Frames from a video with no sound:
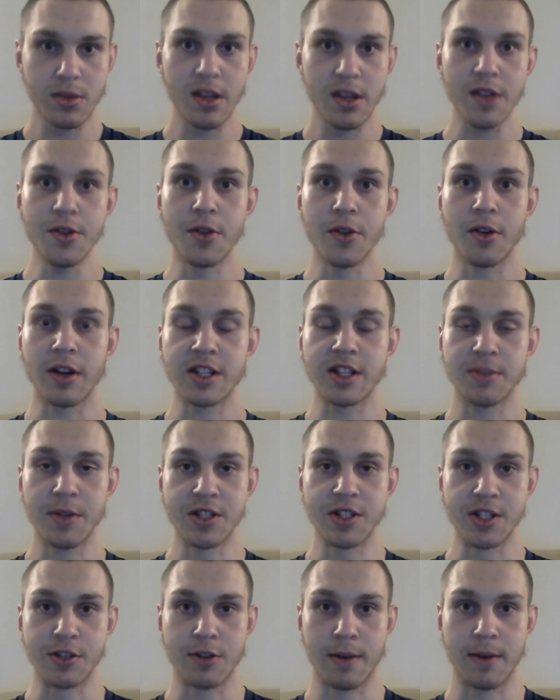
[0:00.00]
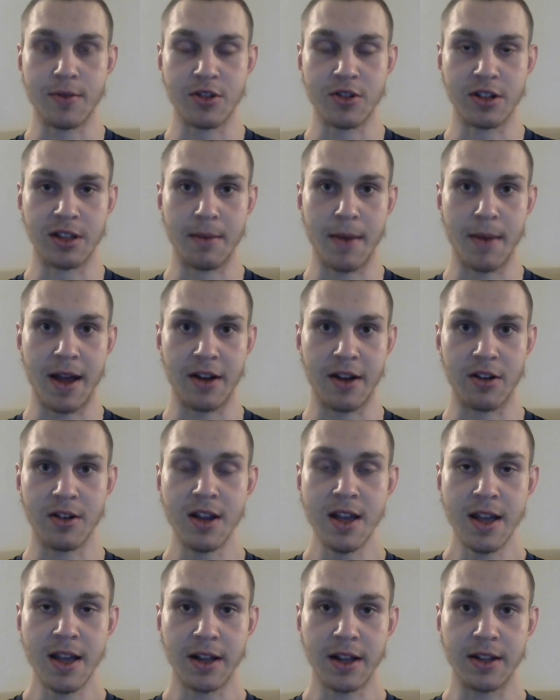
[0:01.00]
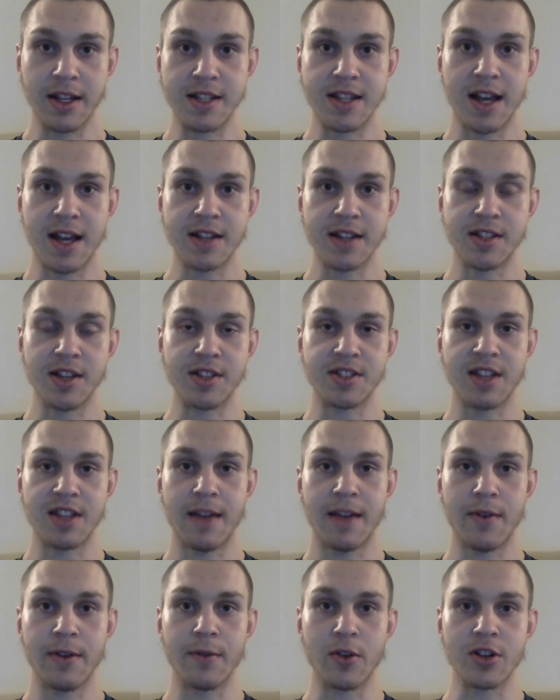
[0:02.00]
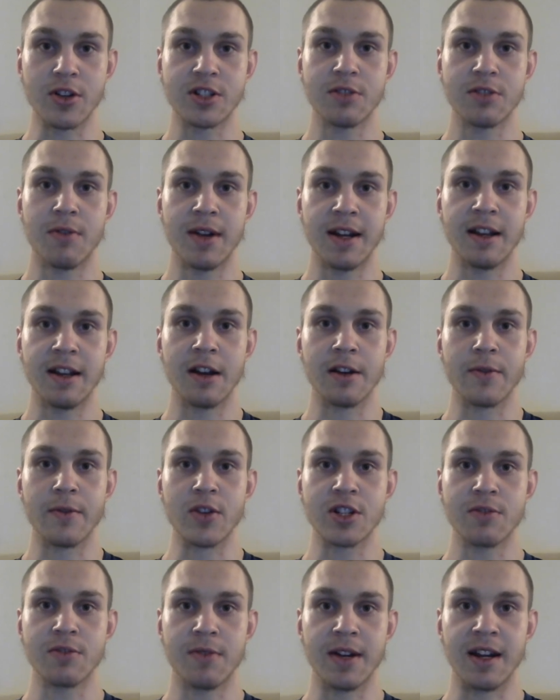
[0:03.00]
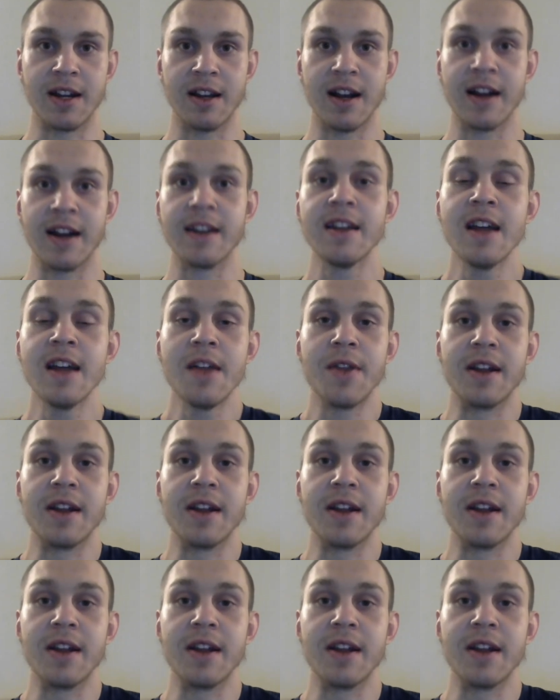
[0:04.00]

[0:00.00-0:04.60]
Another explicit scripture on the matter, Ecclesiastes 7, verse 20 down to verse 29.